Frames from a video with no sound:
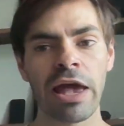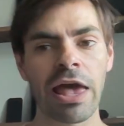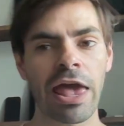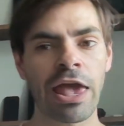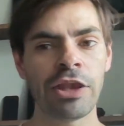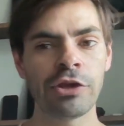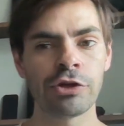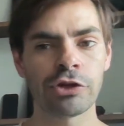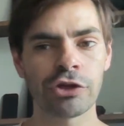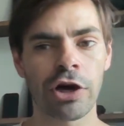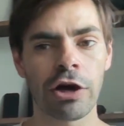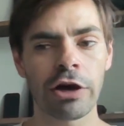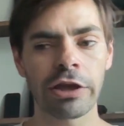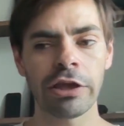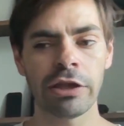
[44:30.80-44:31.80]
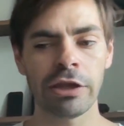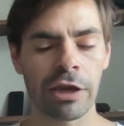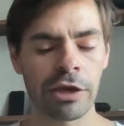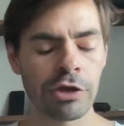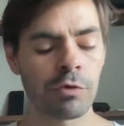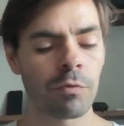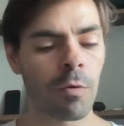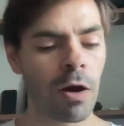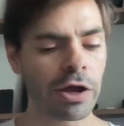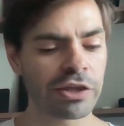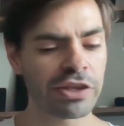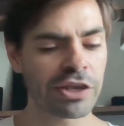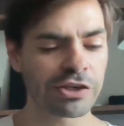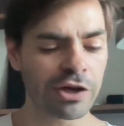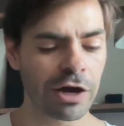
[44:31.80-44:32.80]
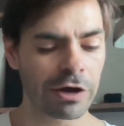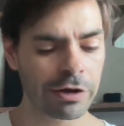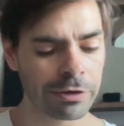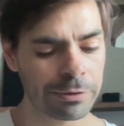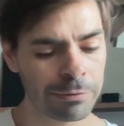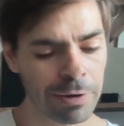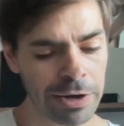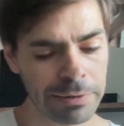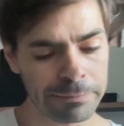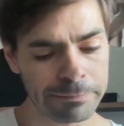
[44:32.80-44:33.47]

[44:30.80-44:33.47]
and you're talking and you're walking the talk, right?